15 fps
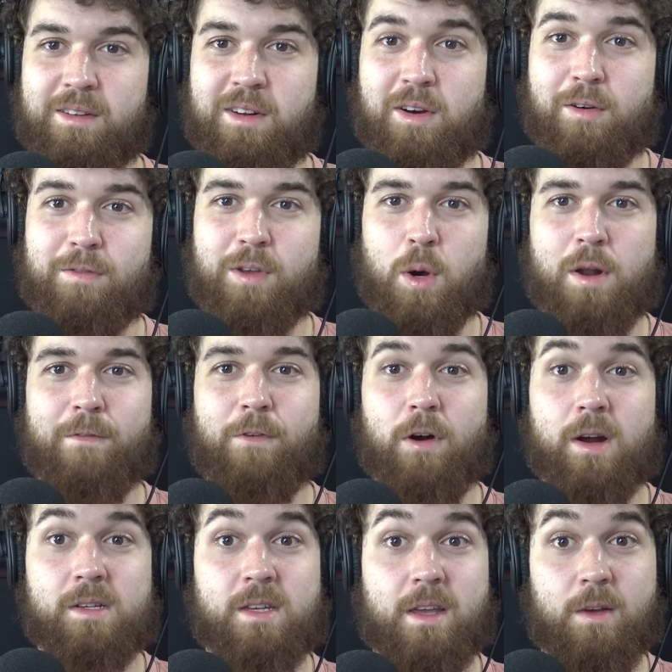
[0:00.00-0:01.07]
If Tony
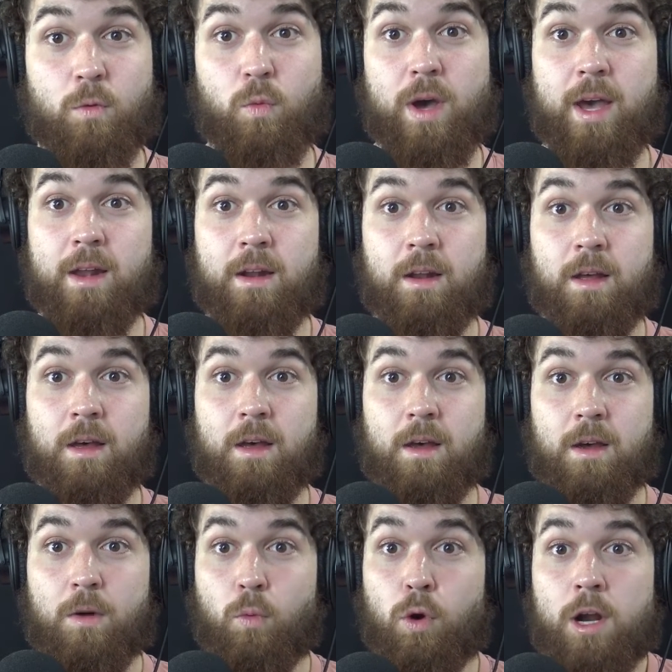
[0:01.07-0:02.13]
Ferguson can win,
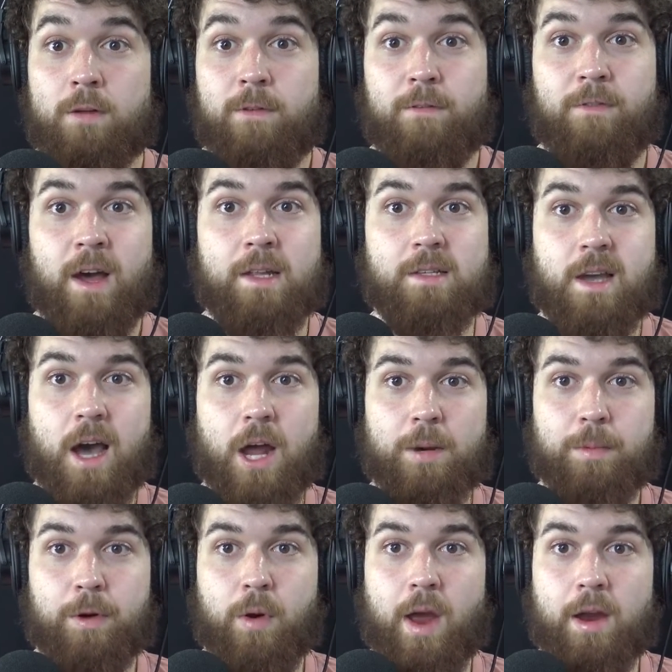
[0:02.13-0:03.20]
what if he fights Conor
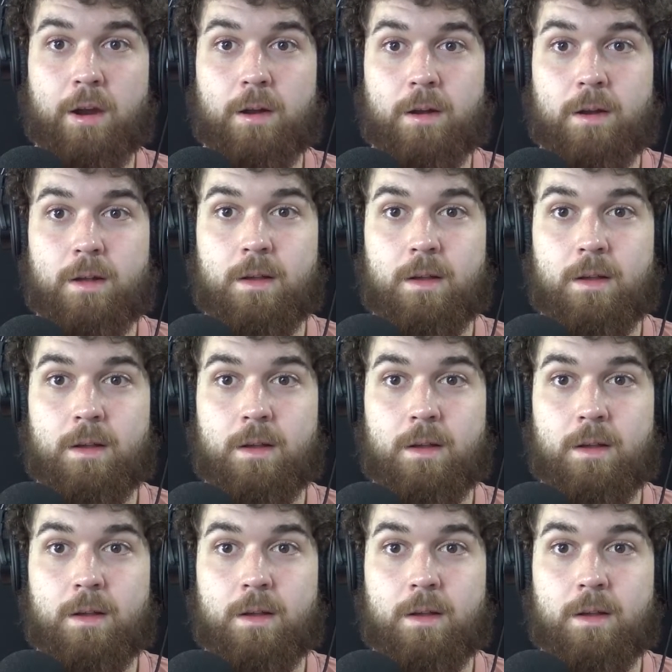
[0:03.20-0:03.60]
McGregor?